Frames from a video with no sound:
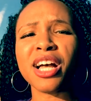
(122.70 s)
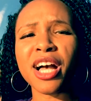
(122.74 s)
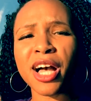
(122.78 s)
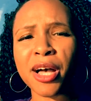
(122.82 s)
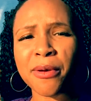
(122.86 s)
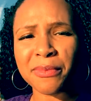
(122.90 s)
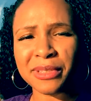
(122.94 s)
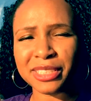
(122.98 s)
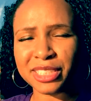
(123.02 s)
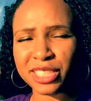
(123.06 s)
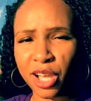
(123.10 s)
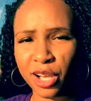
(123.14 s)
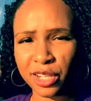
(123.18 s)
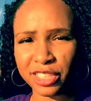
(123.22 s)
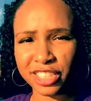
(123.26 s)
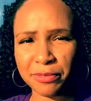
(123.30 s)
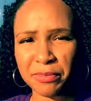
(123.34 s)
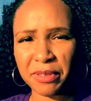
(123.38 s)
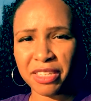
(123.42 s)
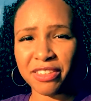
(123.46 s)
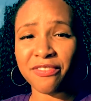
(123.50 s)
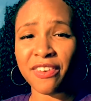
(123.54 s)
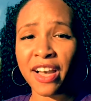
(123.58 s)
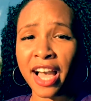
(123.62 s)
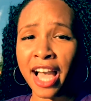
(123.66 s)
come and talk to
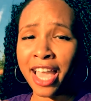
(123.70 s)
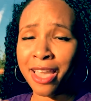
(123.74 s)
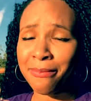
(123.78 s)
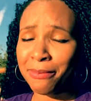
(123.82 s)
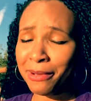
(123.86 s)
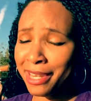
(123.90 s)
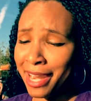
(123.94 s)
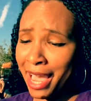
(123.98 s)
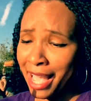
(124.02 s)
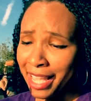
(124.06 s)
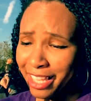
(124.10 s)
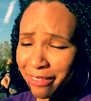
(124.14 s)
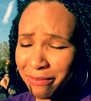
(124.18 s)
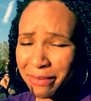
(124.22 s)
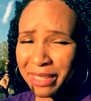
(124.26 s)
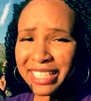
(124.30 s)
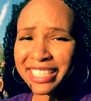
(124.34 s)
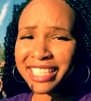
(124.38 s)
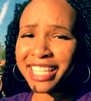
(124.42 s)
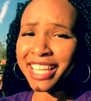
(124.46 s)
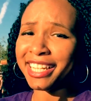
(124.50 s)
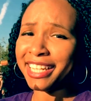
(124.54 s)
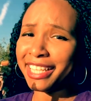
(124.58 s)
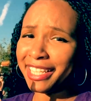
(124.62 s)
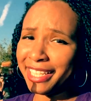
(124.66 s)
me vibe. And that can be
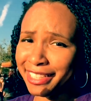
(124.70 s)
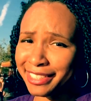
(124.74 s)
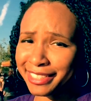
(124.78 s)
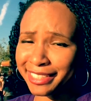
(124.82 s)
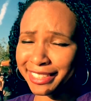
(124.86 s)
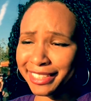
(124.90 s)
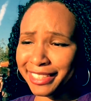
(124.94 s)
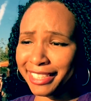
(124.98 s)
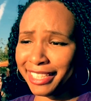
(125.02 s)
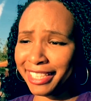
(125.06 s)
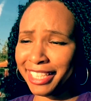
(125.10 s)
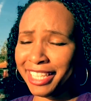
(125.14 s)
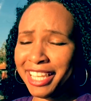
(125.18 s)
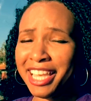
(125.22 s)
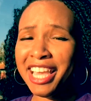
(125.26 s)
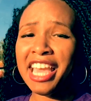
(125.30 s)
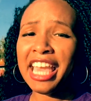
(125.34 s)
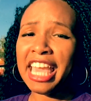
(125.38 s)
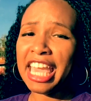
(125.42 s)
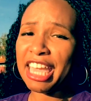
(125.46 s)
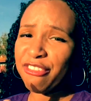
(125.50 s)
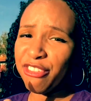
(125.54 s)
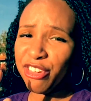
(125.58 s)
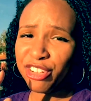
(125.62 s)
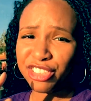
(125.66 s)
done easily
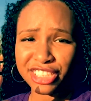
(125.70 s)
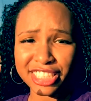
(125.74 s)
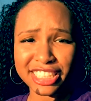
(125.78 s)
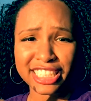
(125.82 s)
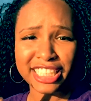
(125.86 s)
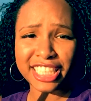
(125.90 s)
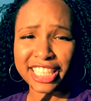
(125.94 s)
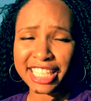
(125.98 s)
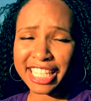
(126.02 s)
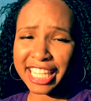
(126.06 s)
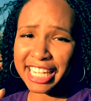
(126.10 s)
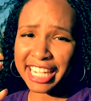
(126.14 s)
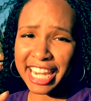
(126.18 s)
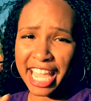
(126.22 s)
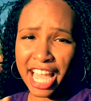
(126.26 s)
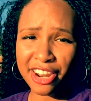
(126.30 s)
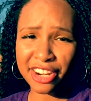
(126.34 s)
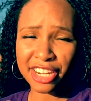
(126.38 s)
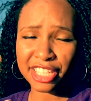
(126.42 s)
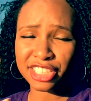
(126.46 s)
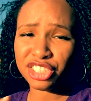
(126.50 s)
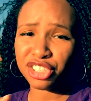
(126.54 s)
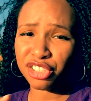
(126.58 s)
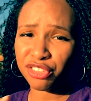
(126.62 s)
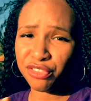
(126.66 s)
if you're just looking down
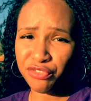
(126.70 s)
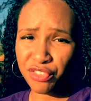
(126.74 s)
at your